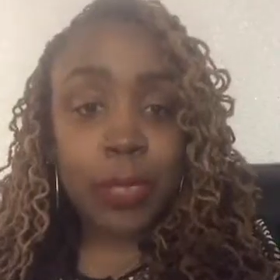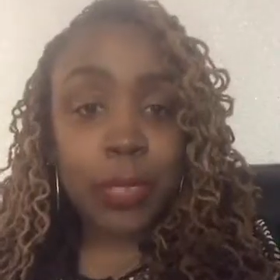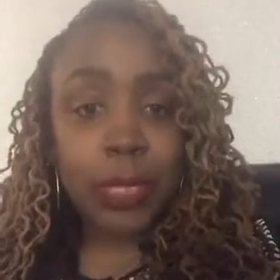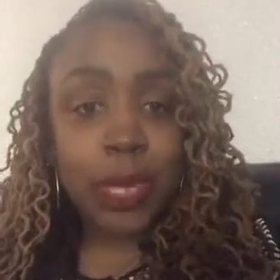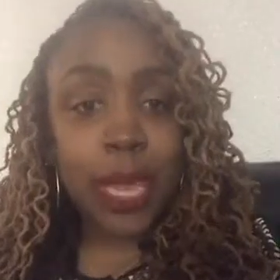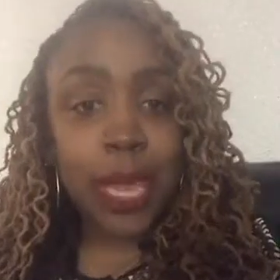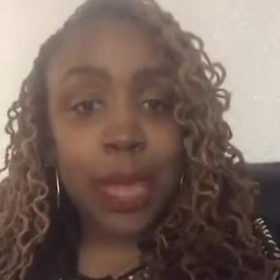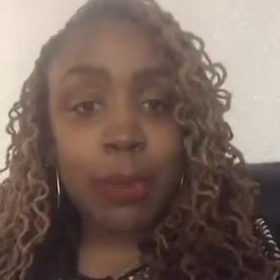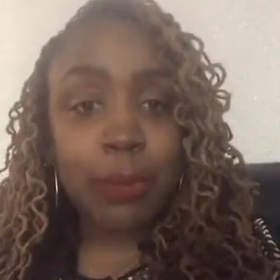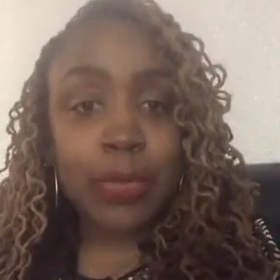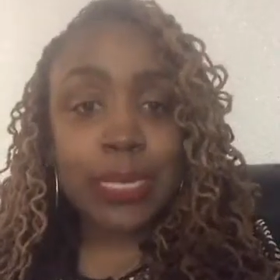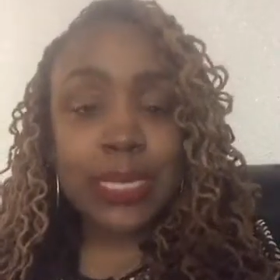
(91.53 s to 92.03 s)
but
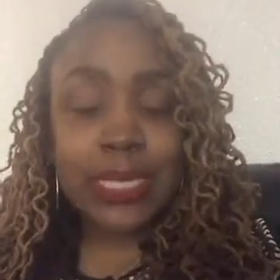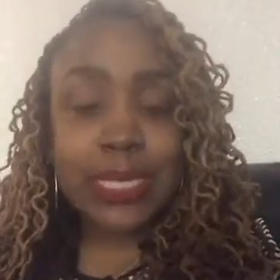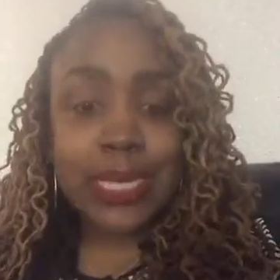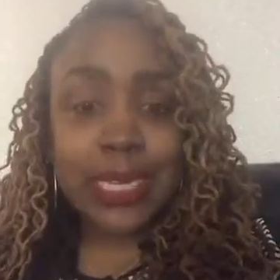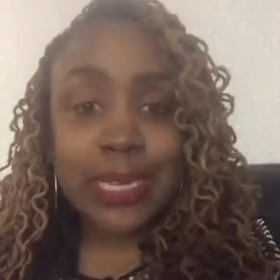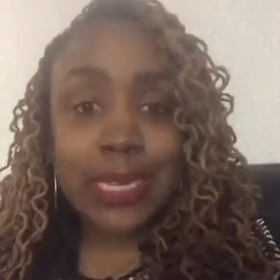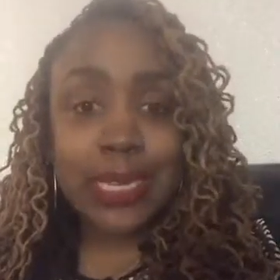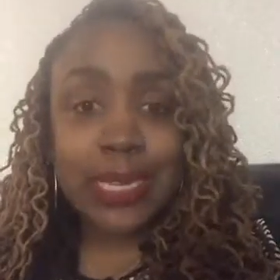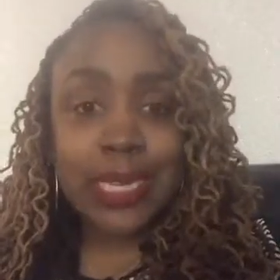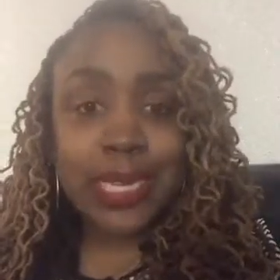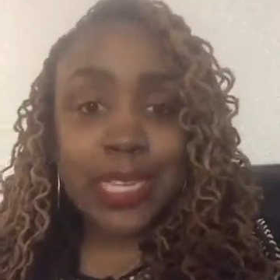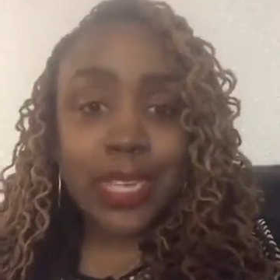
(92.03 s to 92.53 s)
you're able to
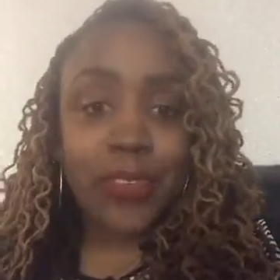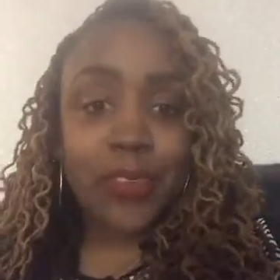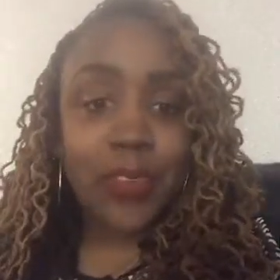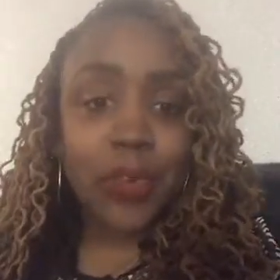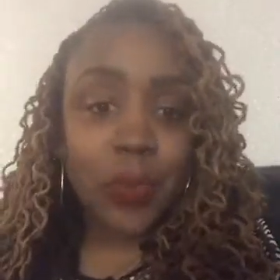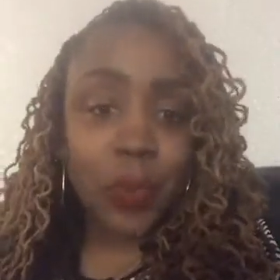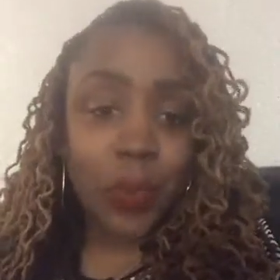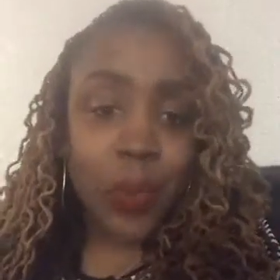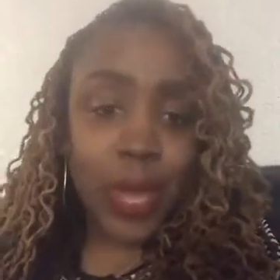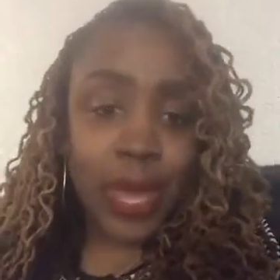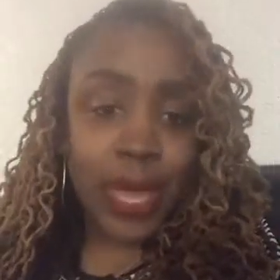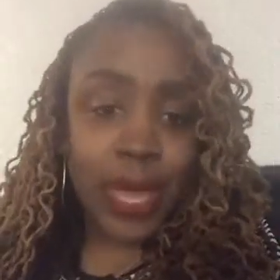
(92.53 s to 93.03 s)
see the
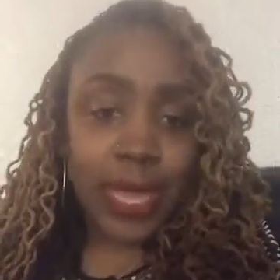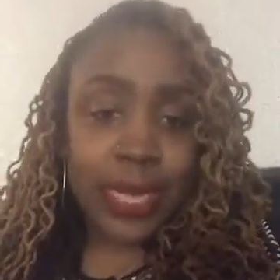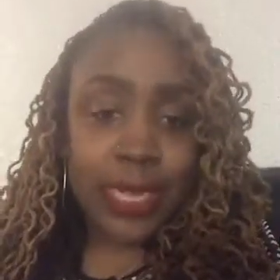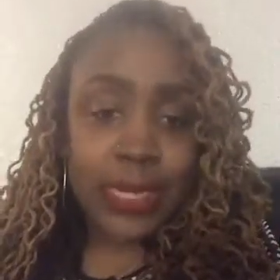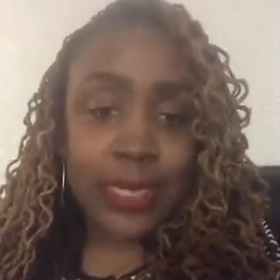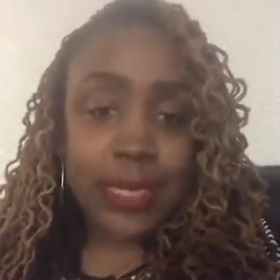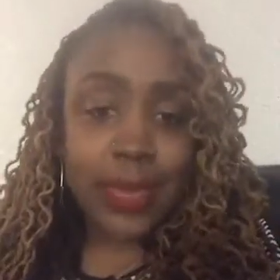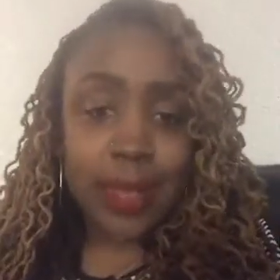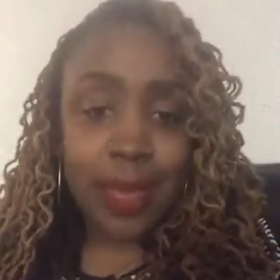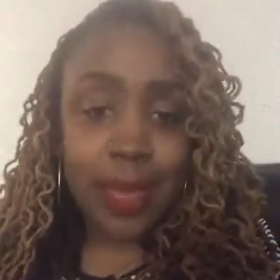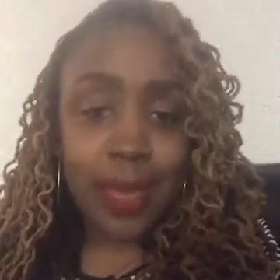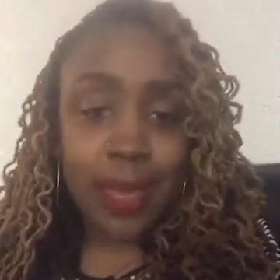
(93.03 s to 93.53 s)
different
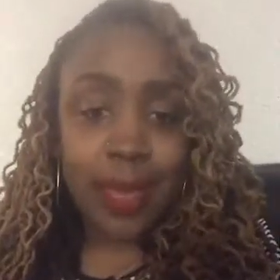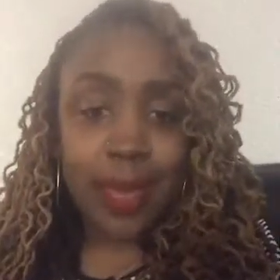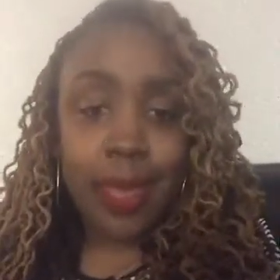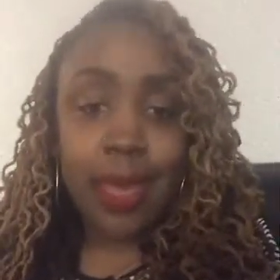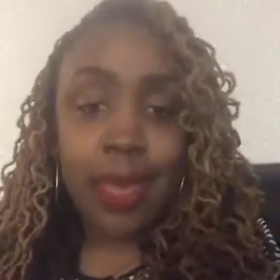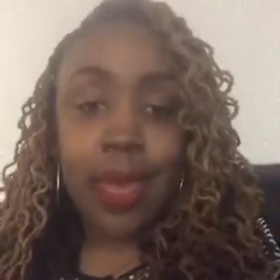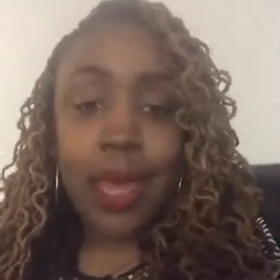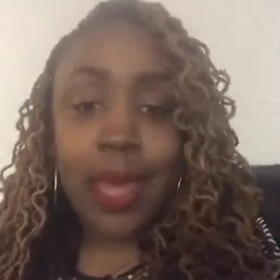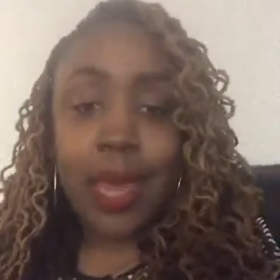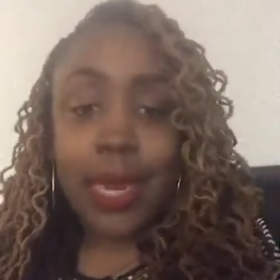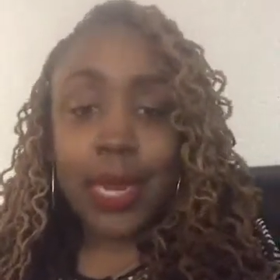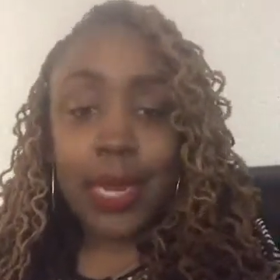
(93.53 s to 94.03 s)
ways that
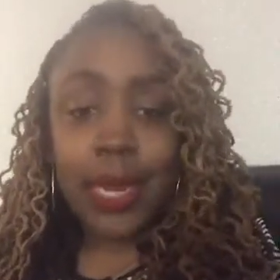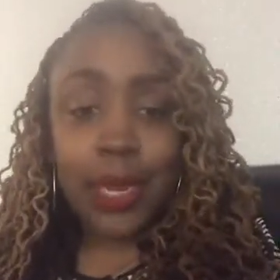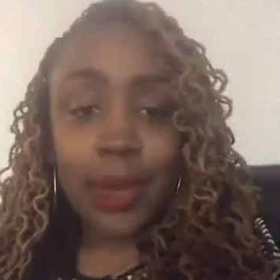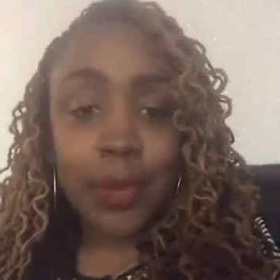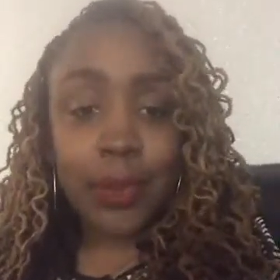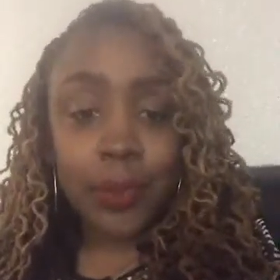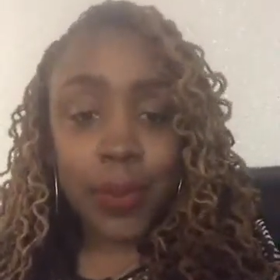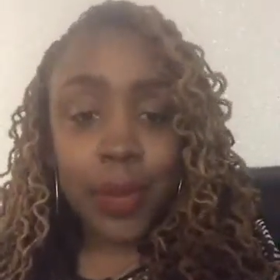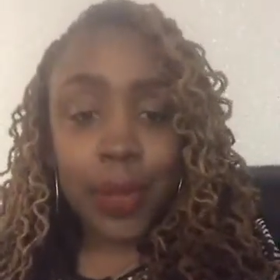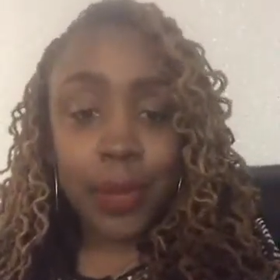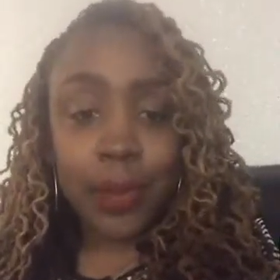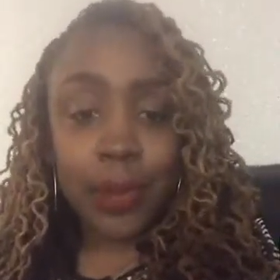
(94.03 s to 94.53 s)

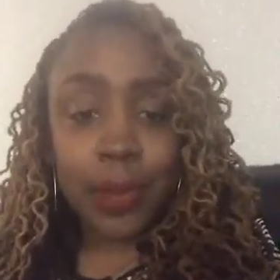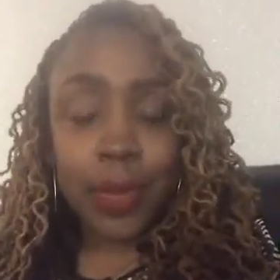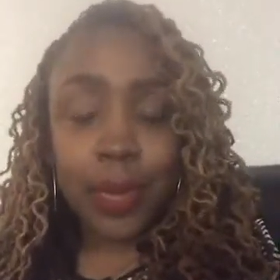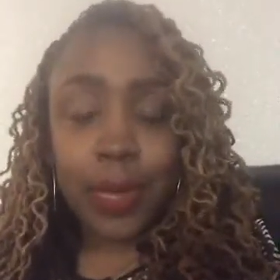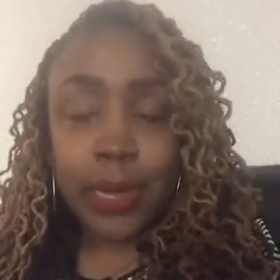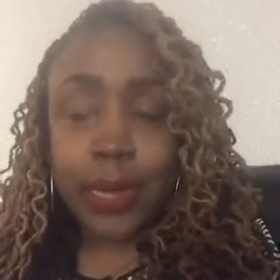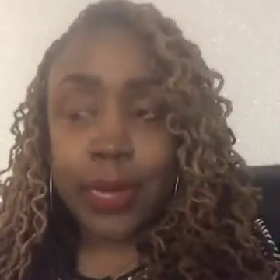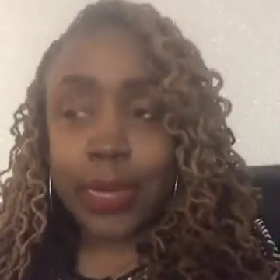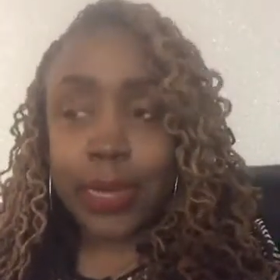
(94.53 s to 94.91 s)
literary